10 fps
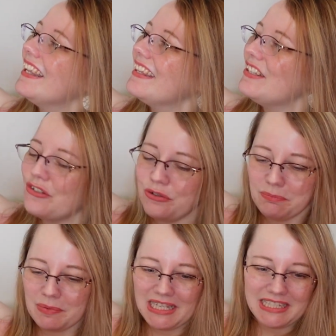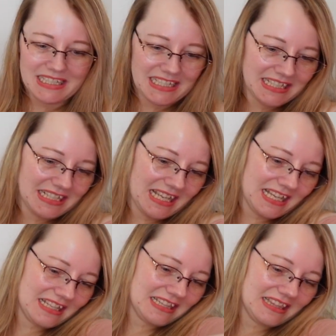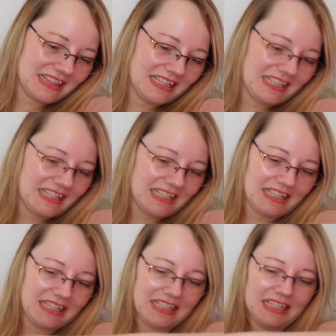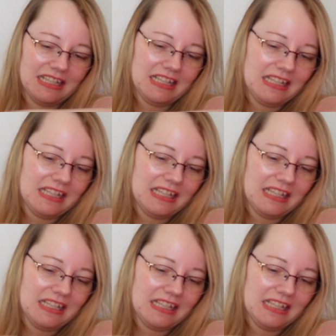the dune blanket and the